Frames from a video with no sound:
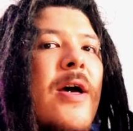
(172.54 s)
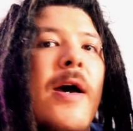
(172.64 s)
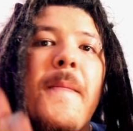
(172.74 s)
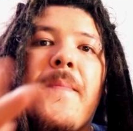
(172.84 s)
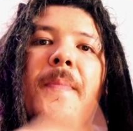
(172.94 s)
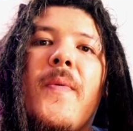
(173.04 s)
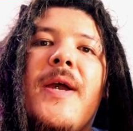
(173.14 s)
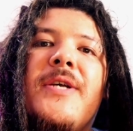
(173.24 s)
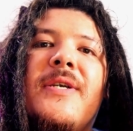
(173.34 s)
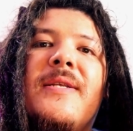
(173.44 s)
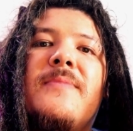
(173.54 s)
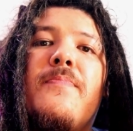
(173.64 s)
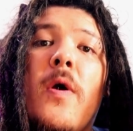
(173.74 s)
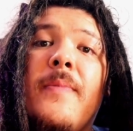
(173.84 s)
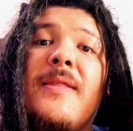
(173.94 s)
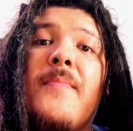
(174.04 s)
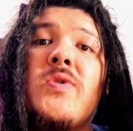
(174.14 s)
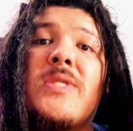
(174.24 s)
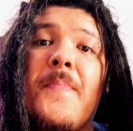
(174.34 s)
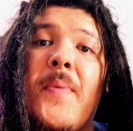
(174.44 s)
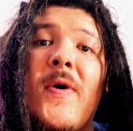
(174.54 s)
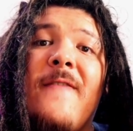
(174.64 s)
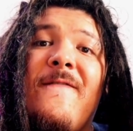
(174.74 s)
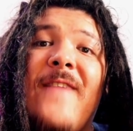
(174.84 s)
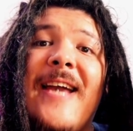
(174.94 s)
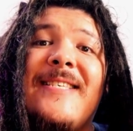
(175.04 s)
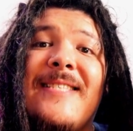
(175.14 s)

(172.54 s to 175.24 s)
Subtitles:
Preparation is probably the most important phase